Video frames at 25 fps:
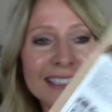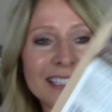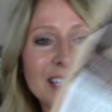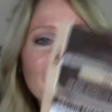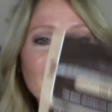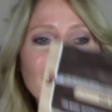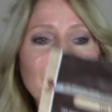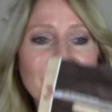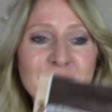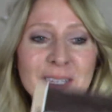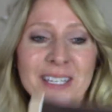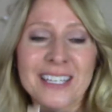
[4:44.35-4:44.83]

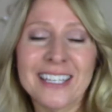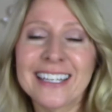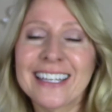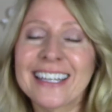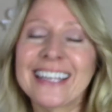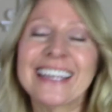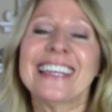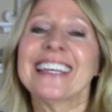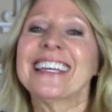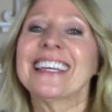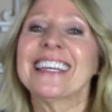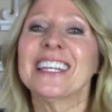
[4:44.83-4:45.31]
I'm putting
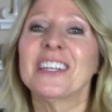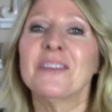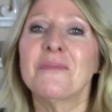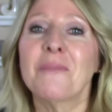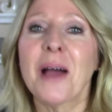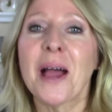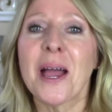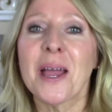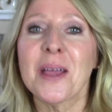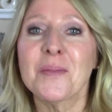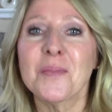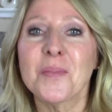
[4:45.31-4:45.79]
it in
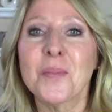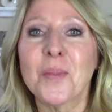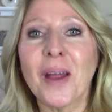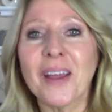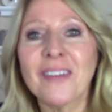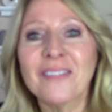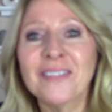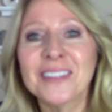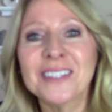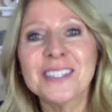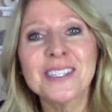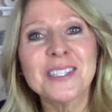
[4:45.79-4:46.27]
my
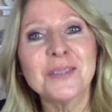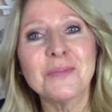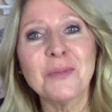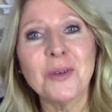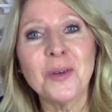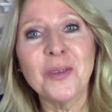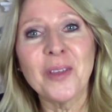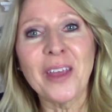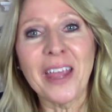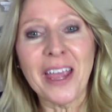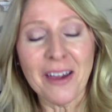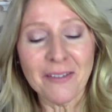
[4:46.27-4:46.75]
breakfast
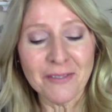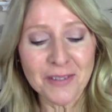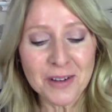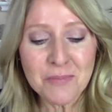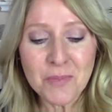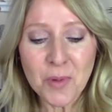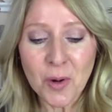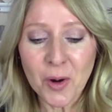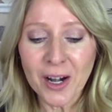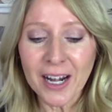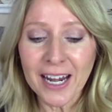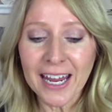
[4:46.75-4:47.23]
smoothie every
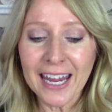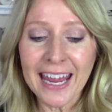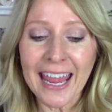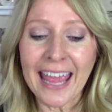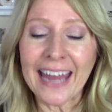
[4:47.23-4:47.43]
morning,